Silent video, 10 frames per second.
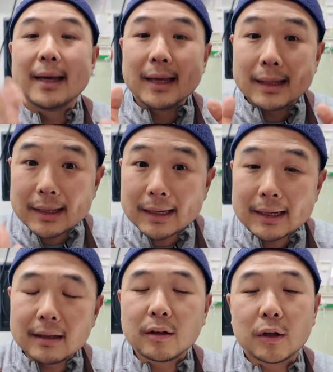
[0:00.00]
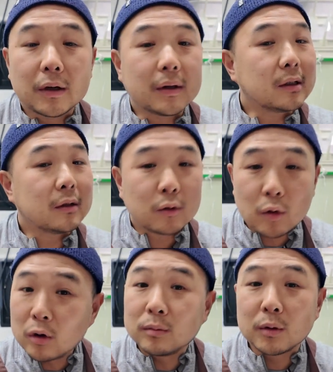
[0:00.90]
and then there is
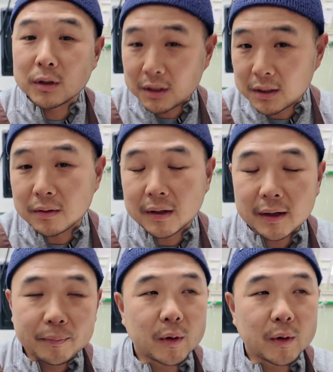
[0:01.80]
no more stirring.